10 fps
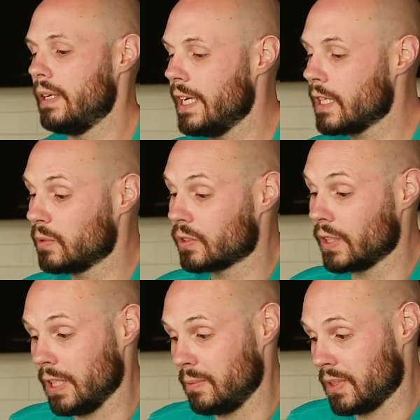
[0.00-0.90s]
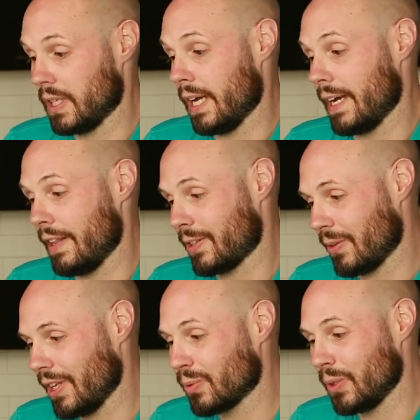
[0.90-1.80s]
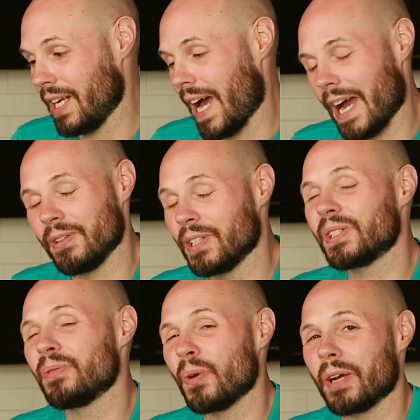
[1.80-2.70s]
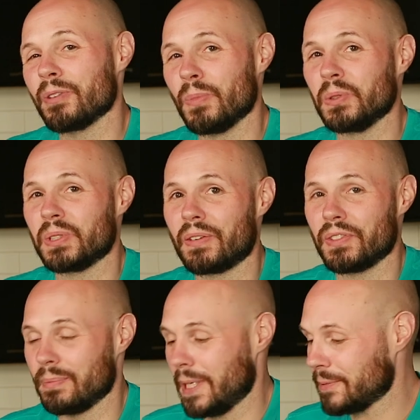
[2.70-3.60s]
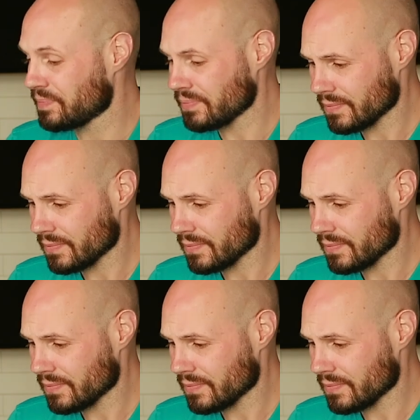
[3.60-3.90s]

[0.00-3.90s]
income streams. Uh, so this one, I, this is the one I was most nervous about.